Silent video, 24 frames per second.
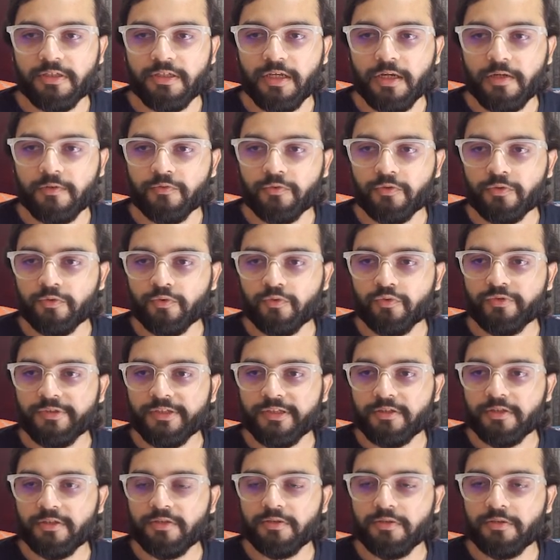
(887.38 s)
have to
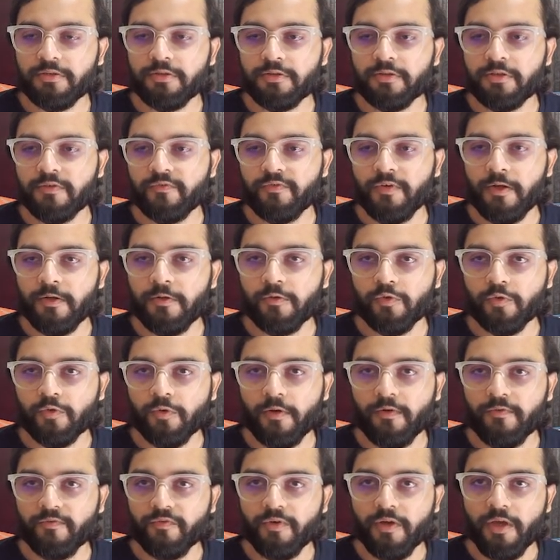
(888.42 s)
return the value
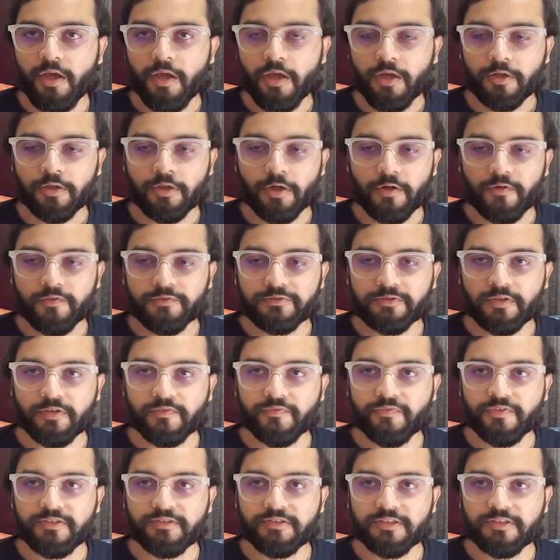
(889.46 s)
of curved surface